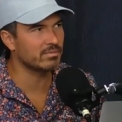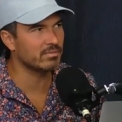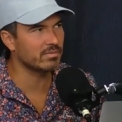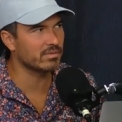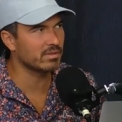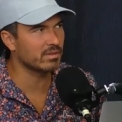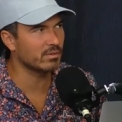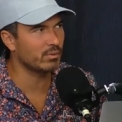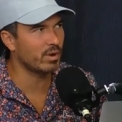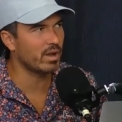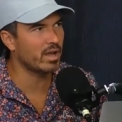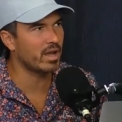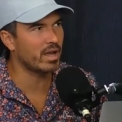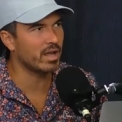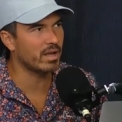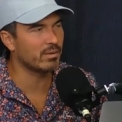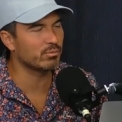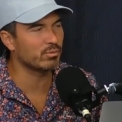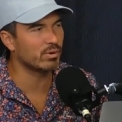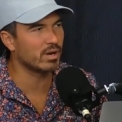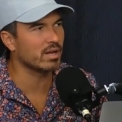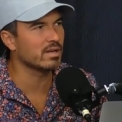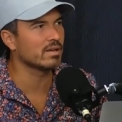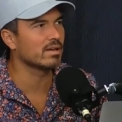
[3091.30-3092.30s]
the way I
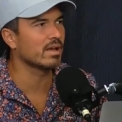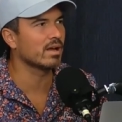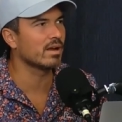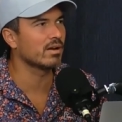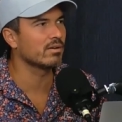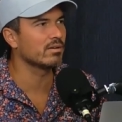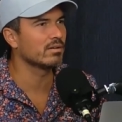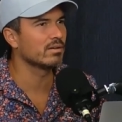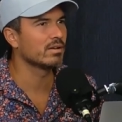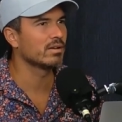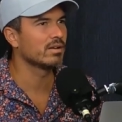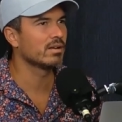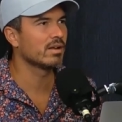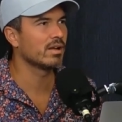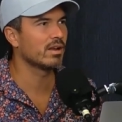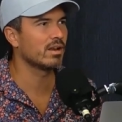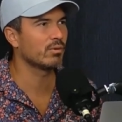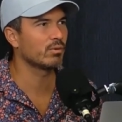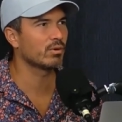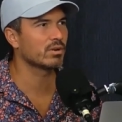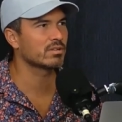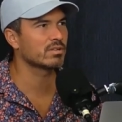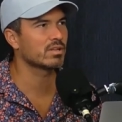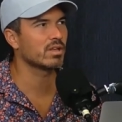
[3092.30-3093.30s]
am right now. And he
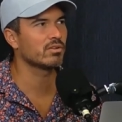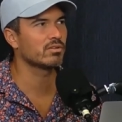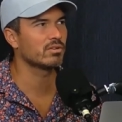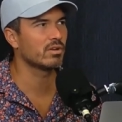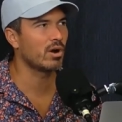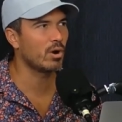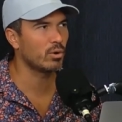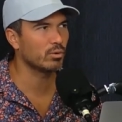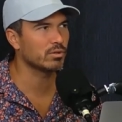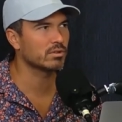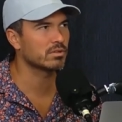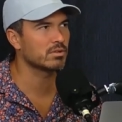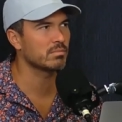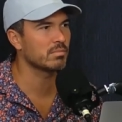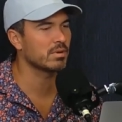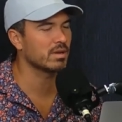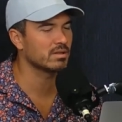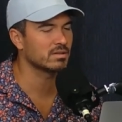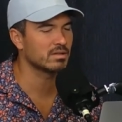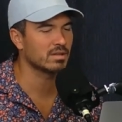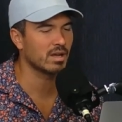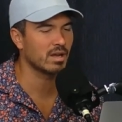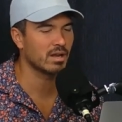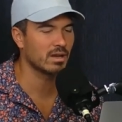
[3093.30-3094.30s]
works out only to
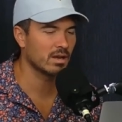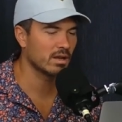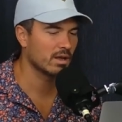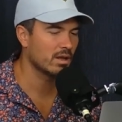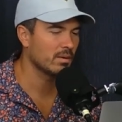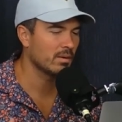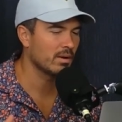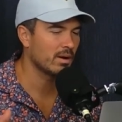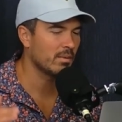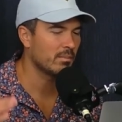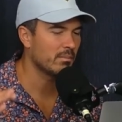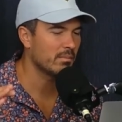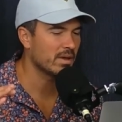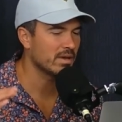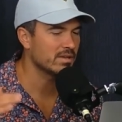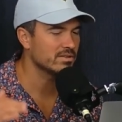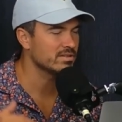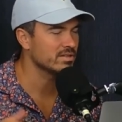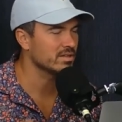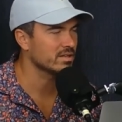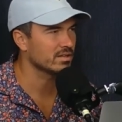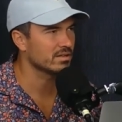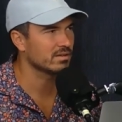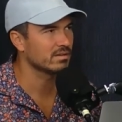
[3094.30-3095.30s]
maintain.
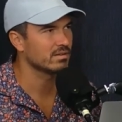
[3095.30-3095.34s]
Amazing.